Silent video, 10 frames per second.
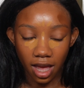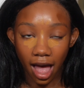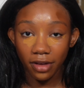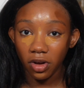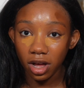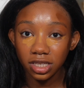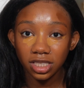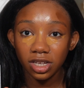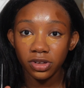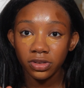I
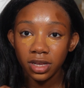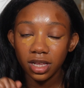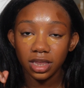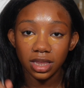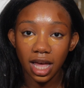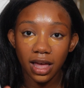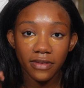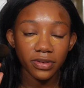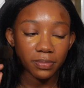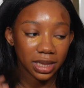also
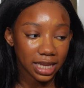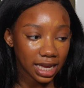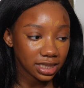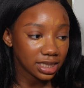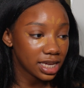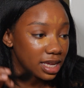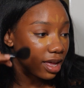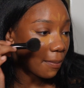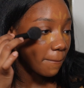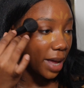love
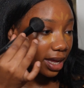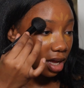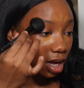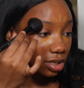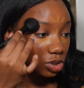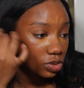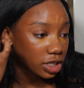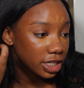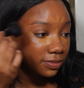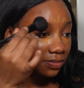blending my
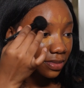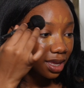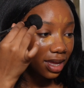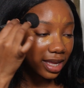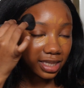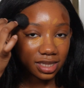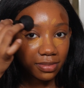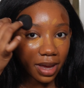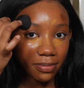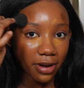contour into
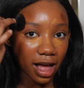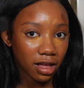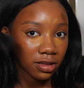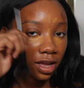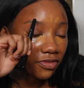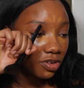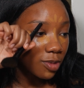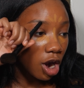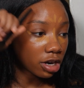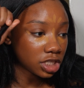my brow
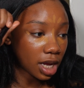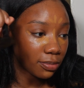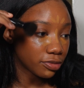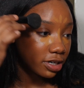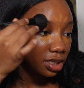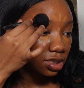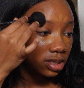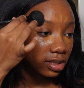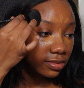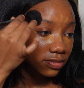from arch
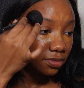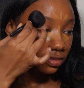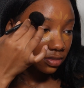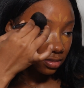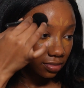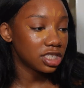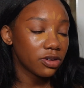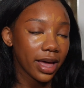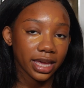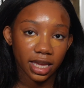upwards,
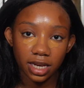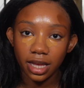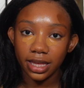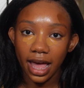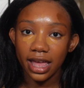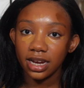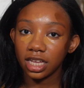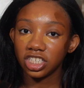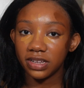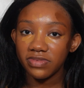so I can again
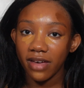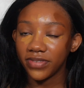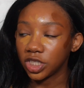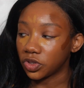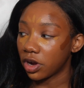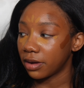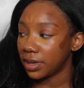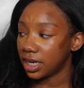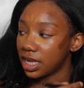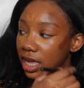achieve that facial
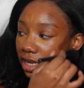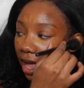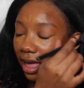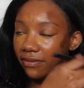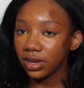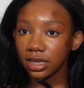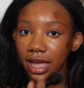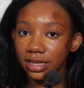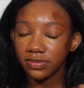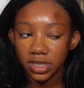harmony and not have any
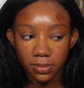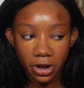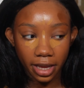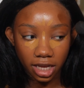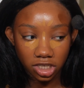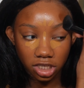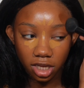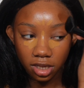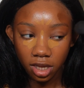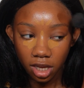lines of
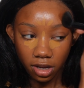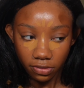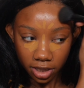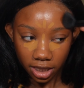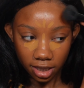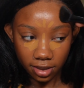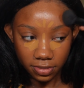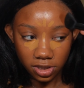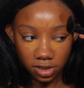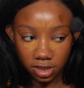demarcation when it
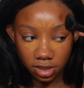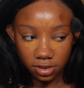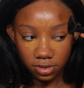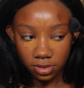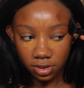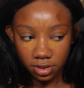comes to